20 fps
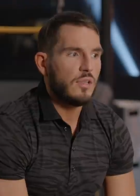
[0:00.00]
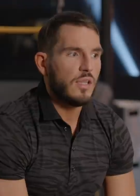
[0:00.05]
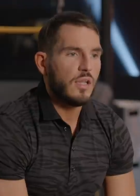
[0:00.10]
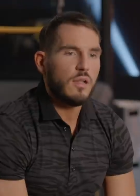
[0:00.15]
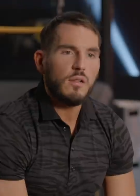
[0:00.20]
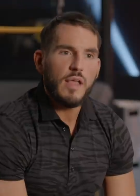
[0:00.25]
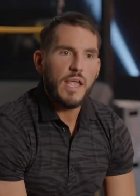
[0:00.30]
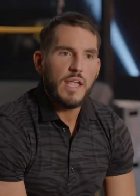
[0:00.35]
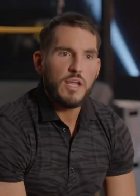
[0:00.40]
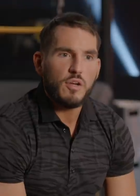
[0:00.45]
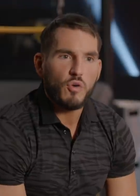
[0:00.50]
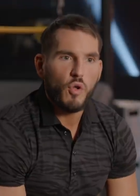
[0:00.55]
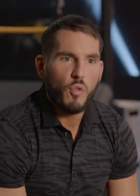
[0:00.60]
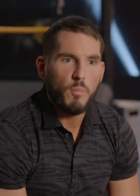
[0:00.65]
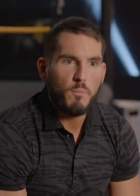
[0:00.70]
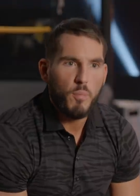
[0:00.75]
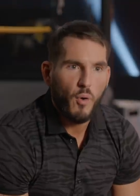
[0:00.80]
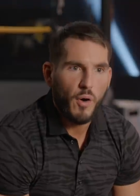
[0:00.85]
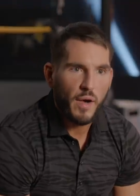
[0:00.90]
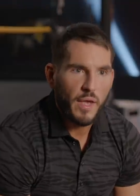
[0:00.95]
little
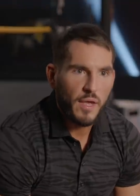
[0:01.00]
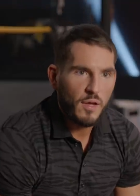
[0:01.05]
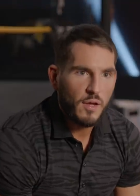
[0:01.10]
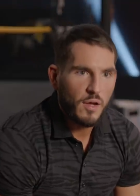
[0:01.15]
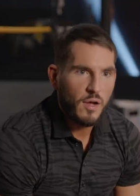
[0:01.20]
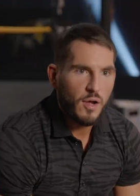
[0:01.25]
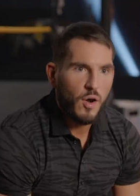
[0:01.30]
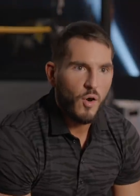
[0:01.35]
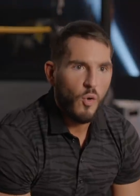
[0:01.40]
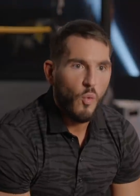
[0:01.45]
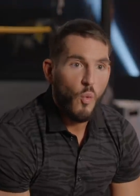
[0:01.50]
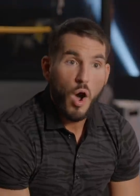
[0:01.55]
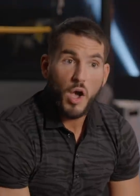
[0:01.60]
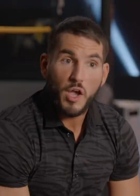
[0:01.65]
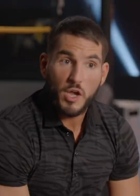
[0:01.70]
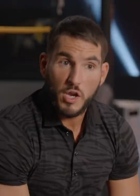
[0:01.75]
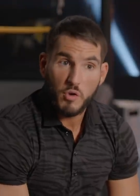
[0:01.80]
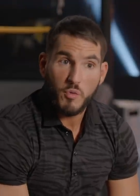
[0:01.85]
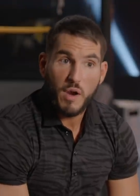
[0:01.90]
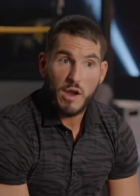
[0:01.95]
eight-year-old boy
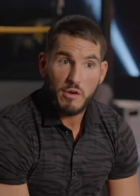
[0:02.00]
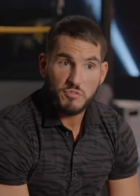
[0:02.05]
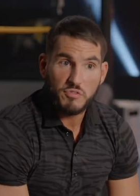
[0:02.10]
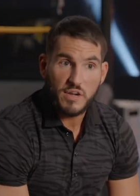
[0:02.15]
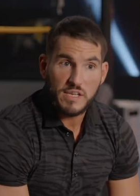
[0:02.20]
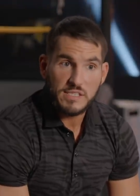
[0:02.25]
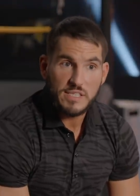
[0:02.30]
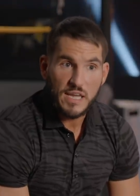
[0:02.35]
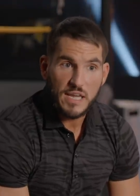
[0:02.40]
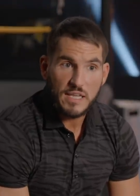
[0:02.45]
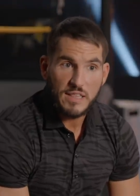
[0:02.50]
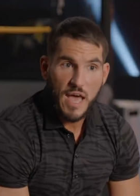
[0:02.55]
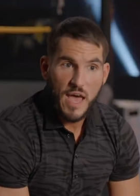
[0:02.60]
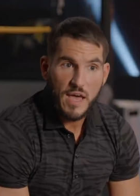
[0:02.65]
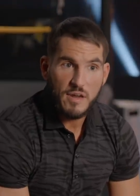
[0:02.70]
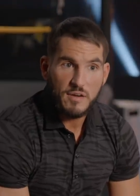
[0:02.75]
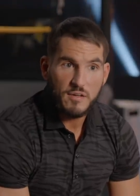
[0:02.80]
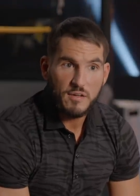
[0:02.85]
walking around dressed like that,